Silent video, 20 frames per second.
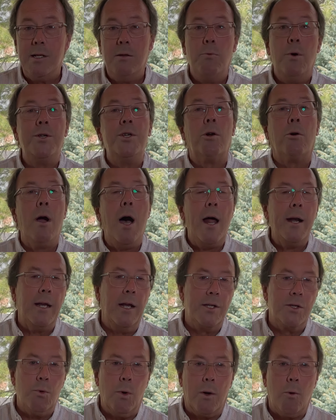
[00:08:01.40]
and what your
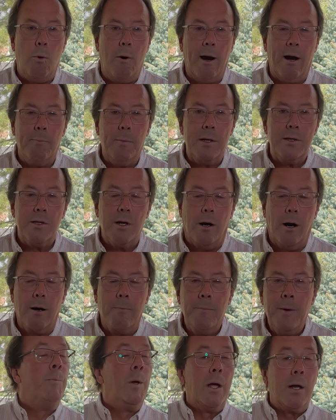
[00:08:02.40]
audience requirements are.
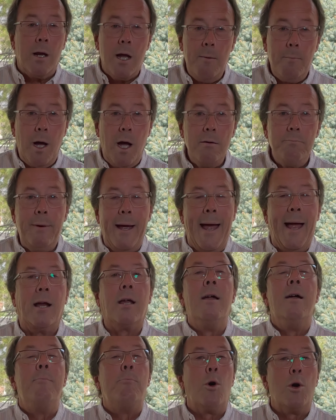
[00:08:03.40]
Come on
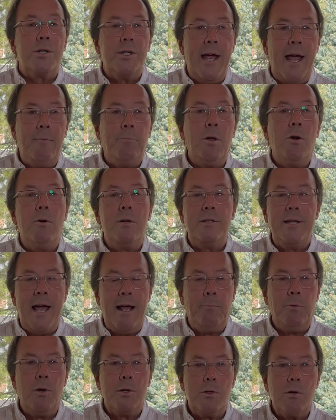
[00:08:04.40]
back. More Tableau and
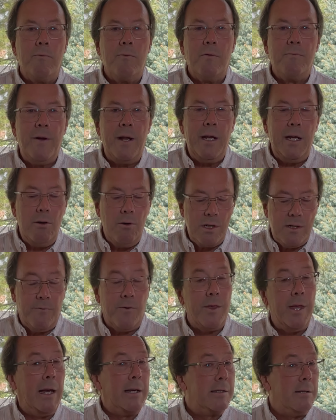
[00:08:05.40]
Tableau Server videos
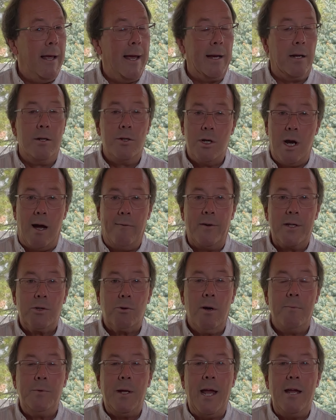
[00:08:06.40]
for things like
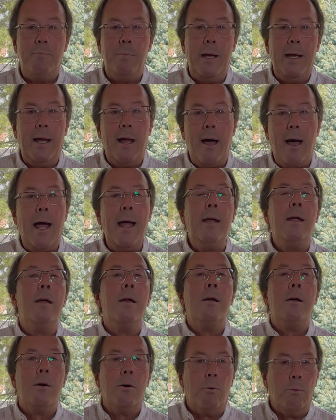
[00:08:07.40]
JavaScript API,
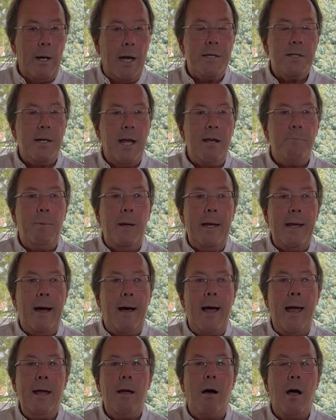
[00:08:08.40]
REST
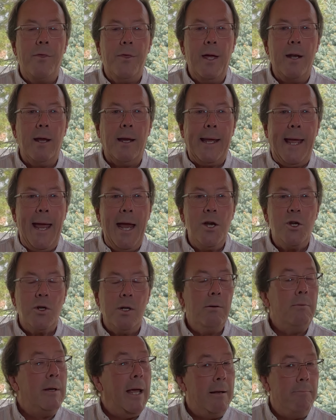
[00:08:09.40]
API,
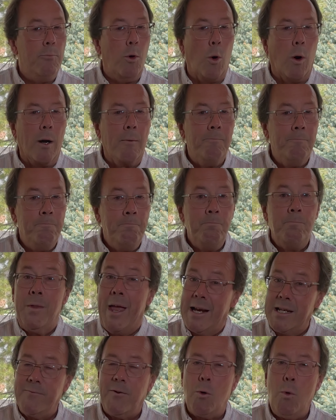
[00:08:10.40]
authentication, and more.
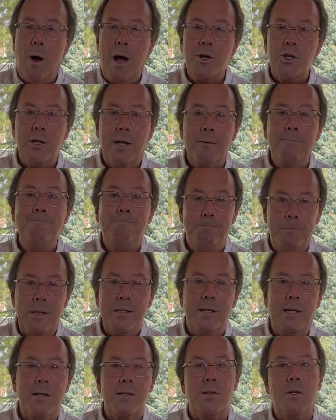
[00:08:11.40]
Thanks for watching.
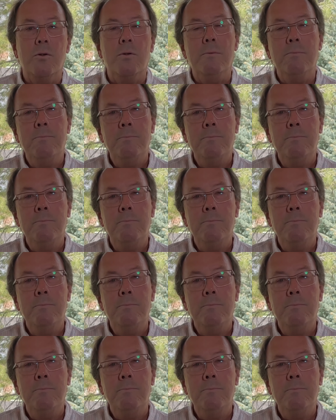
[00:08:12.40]
See you soon.